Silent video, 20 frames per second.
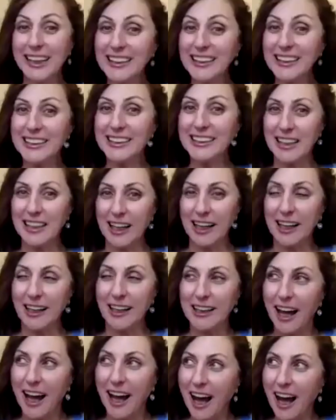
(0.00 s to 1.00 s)
that's, uh,
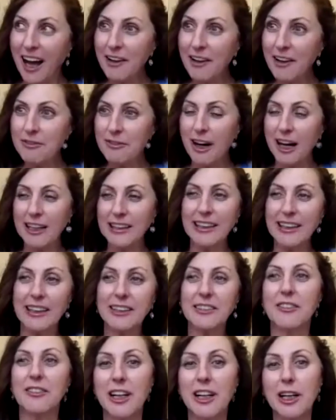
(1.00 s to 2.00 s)
I find
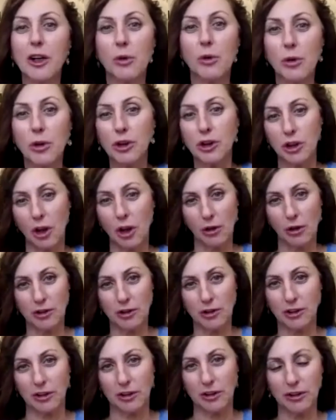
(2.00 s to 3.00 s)
that very good
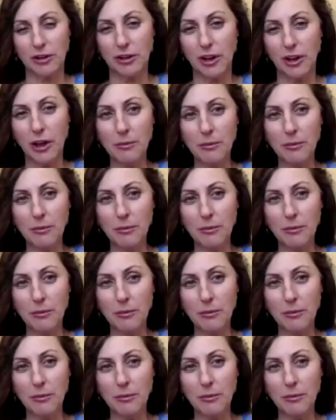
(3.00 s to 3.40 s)
also, you know.